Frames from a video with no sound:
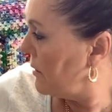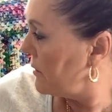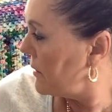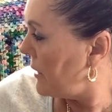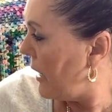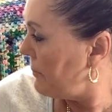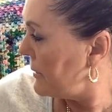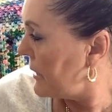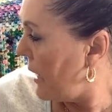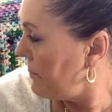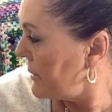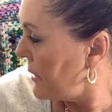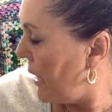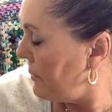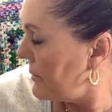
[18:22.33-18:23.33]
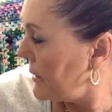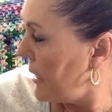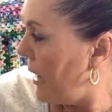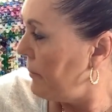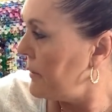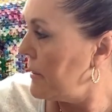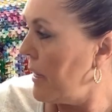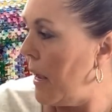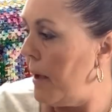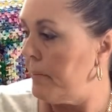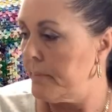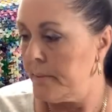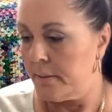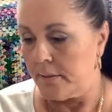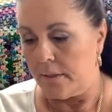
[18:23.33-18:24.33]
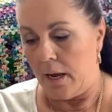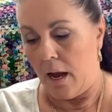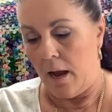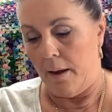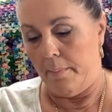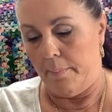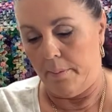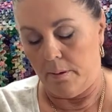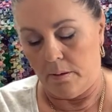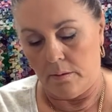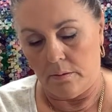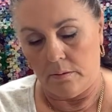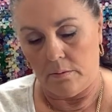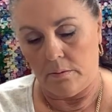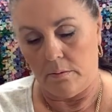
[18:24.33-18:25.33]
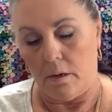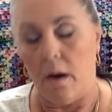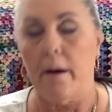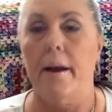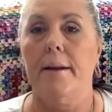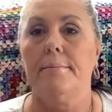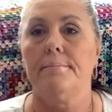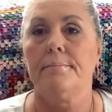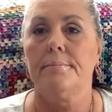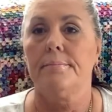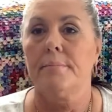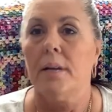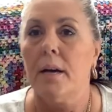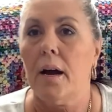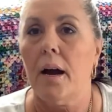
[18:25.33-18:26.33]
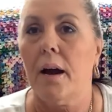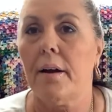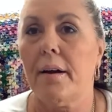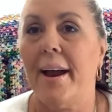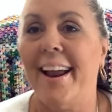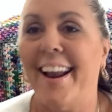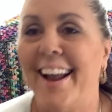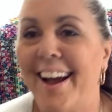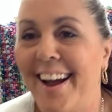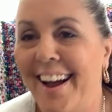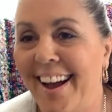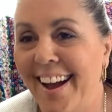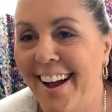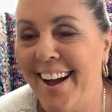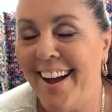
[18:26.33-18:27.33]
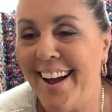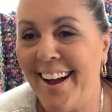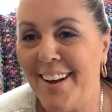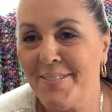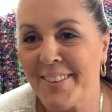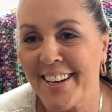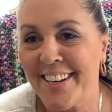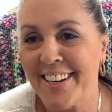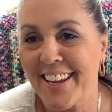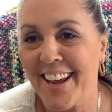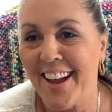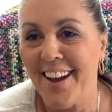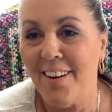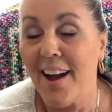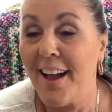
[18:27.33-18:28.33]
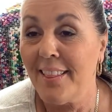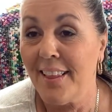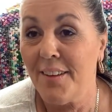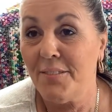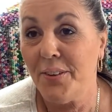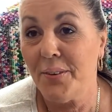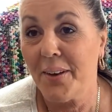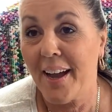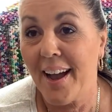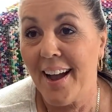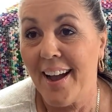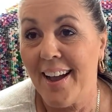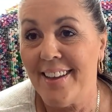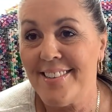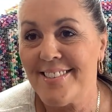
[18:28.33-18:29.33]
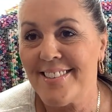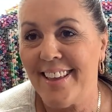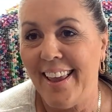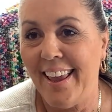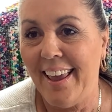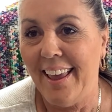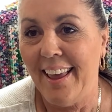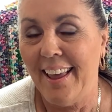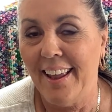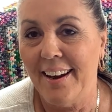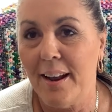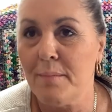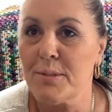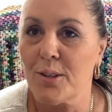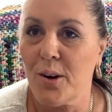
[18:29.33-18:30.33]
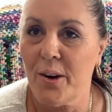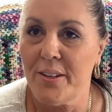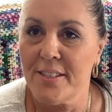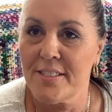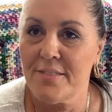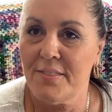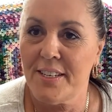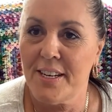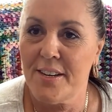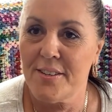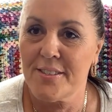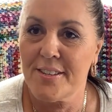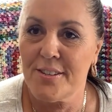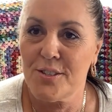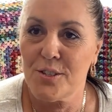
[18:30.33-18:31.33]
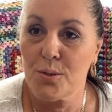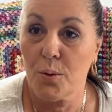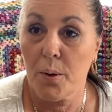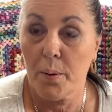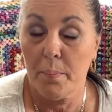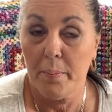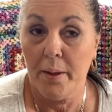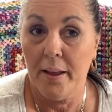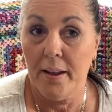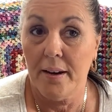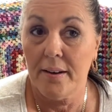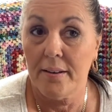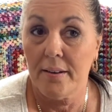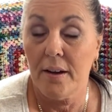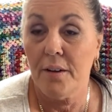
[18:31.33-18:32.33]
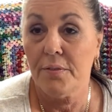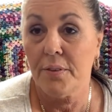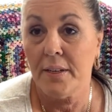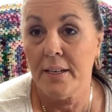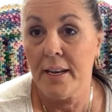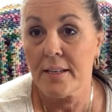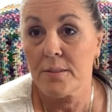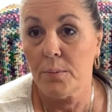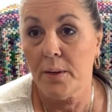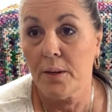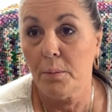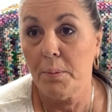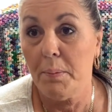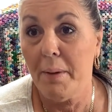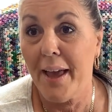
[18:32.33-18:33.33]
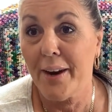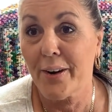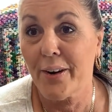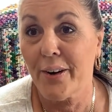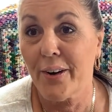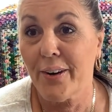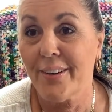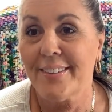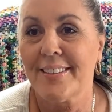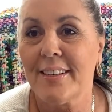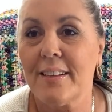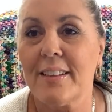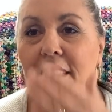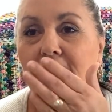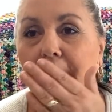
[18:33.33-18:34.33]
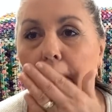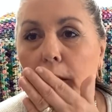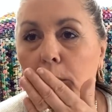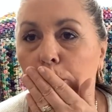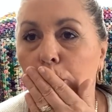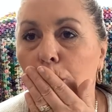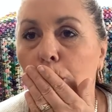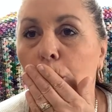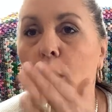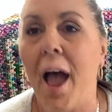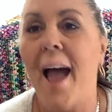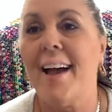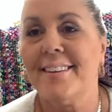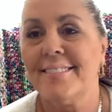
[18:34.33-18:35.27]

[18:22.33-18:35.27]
Stop, stop, stop, stop, stop, stop. All right. All right. I'm going to go. I love you guys. And I'm sorry this video is so short, but hopefully next week will be better. Love y'all. Bye.